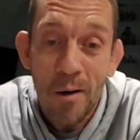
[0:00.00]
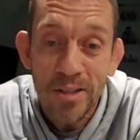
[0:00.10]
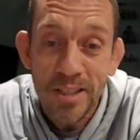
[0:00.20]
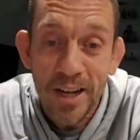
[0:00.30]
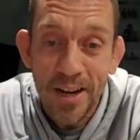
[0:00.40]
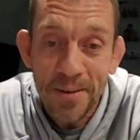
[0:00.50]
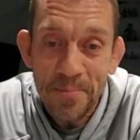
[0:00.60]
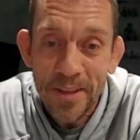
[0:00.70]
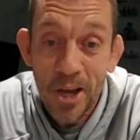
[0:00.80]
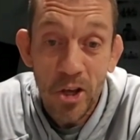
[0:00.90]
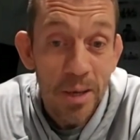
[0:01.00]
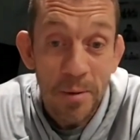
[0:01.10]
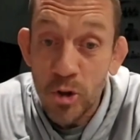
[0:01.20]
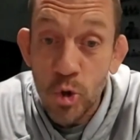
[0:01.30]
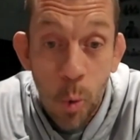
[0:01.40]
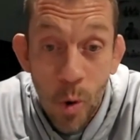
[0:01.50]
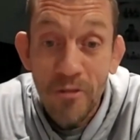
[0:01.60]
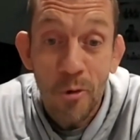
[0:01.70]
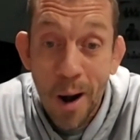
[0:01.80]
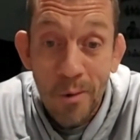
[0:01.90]
hours a day. Okay. You can come in
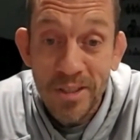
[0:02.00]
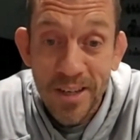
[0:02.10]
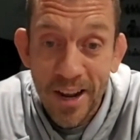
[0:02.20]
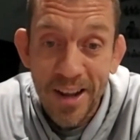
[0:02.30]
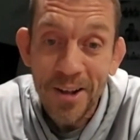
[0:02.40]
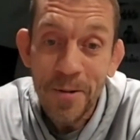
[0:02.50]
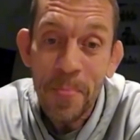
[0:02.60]
24 hours a day.